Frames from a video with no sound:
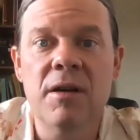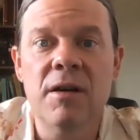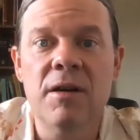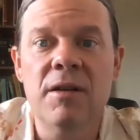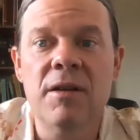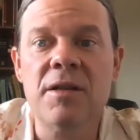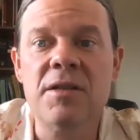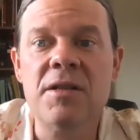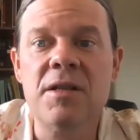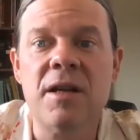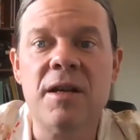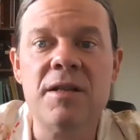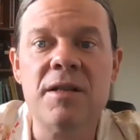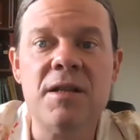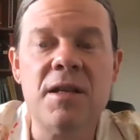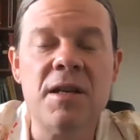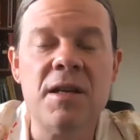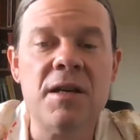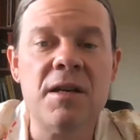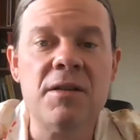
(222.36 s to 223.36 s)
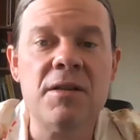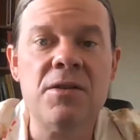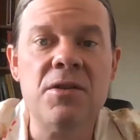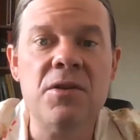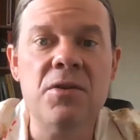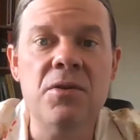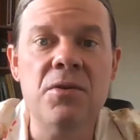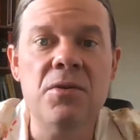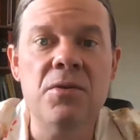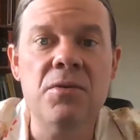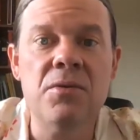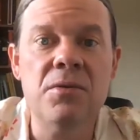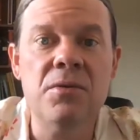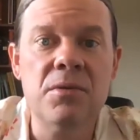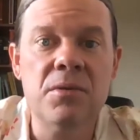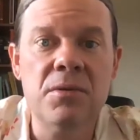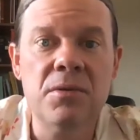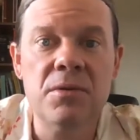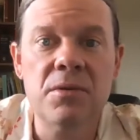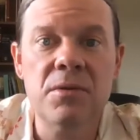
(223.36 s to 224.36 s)
That's in Isaiah 2,
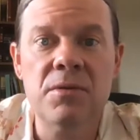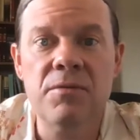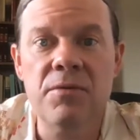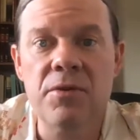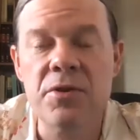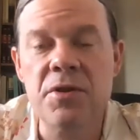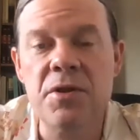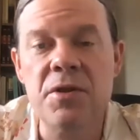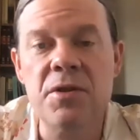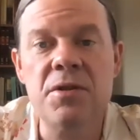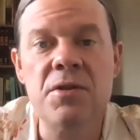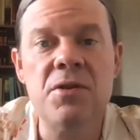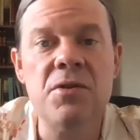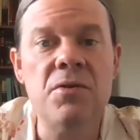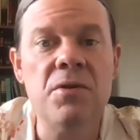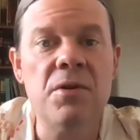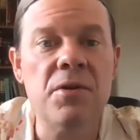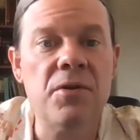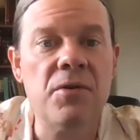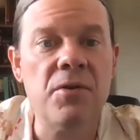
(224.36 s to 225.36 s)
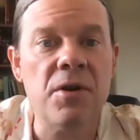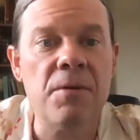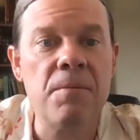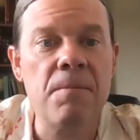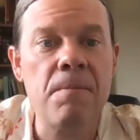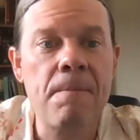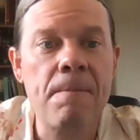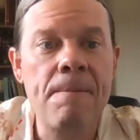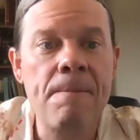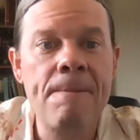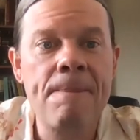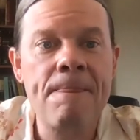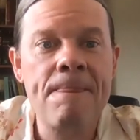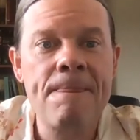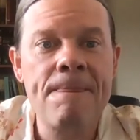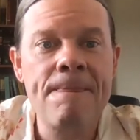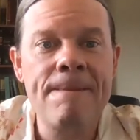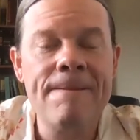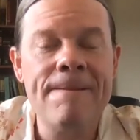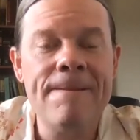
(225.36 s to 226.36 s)
verses 2 to 3.
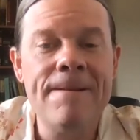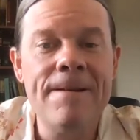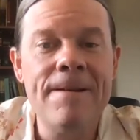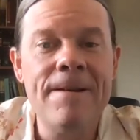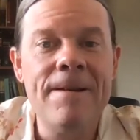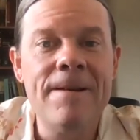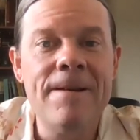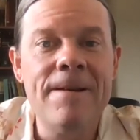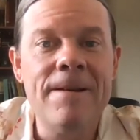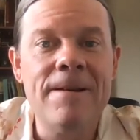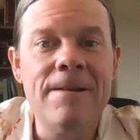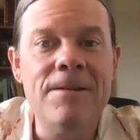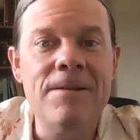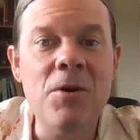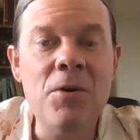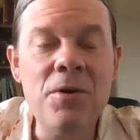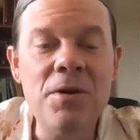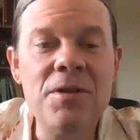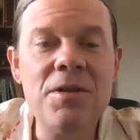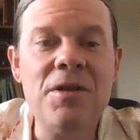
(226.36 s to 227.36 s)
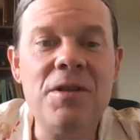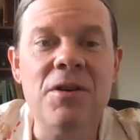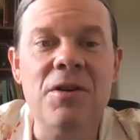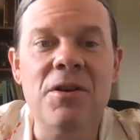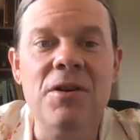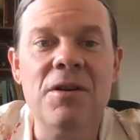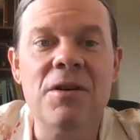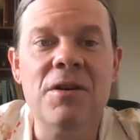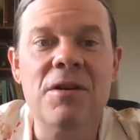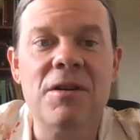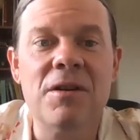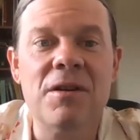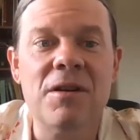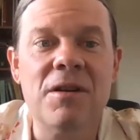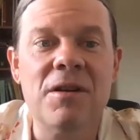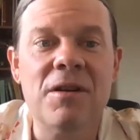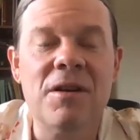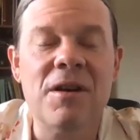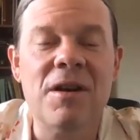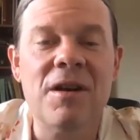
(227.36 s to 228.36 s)
Notice here,
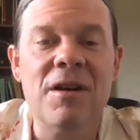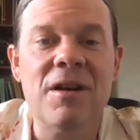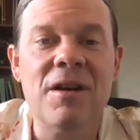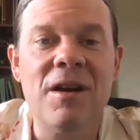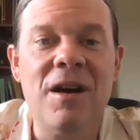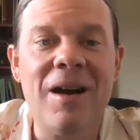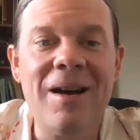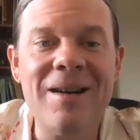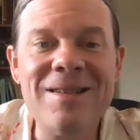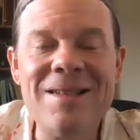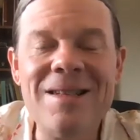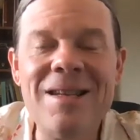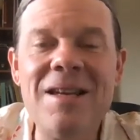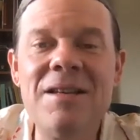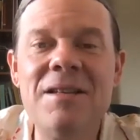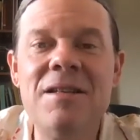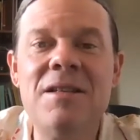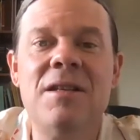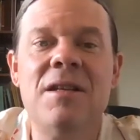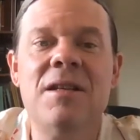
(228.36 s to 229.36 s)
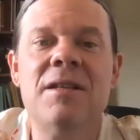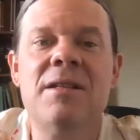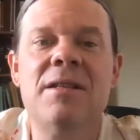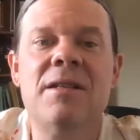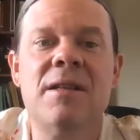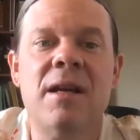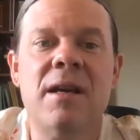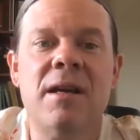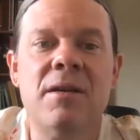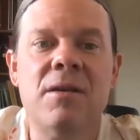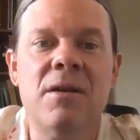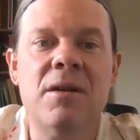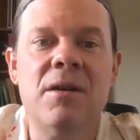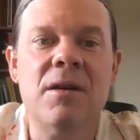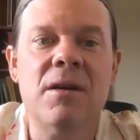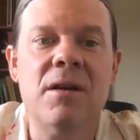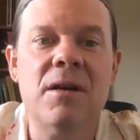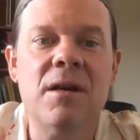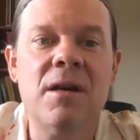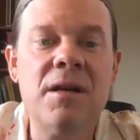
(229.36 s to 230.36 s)
Isaiah says that
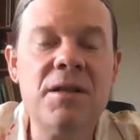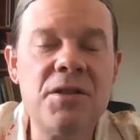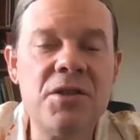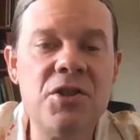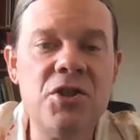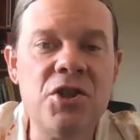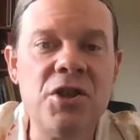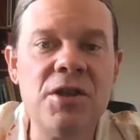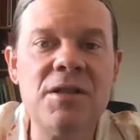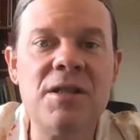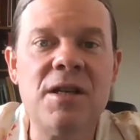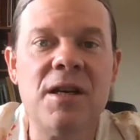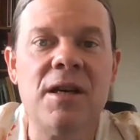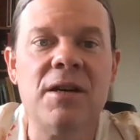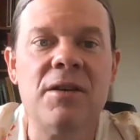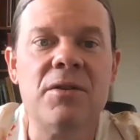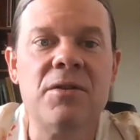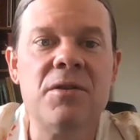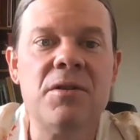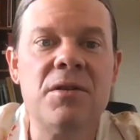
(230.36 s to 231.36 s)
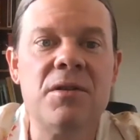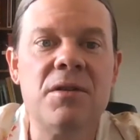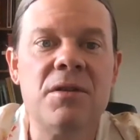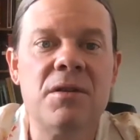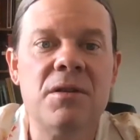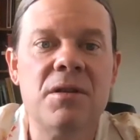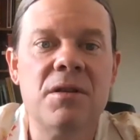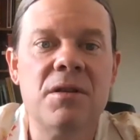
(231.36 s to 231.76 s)
us Gentiles,